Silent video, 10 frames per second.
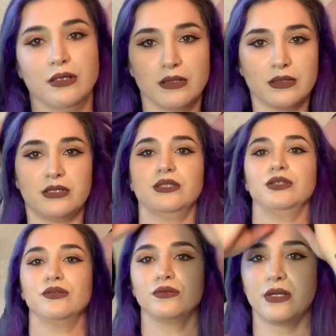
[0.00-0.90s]
Let's do
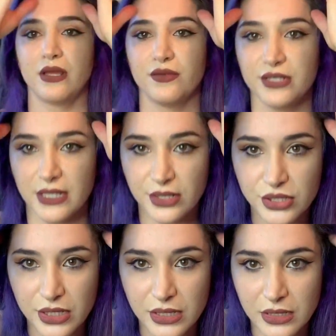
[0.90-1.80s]
another
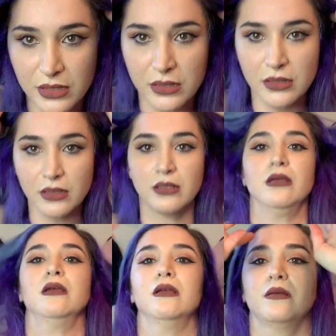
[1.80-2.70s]
section.
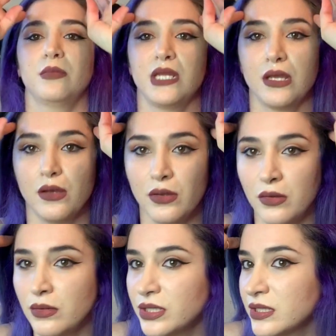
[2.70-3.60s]
I'm gonna
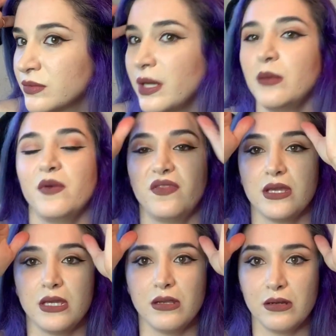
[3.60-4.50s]
go just right above the
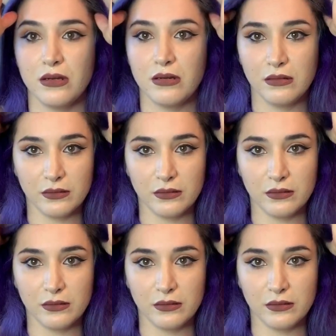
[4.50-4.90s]
ear.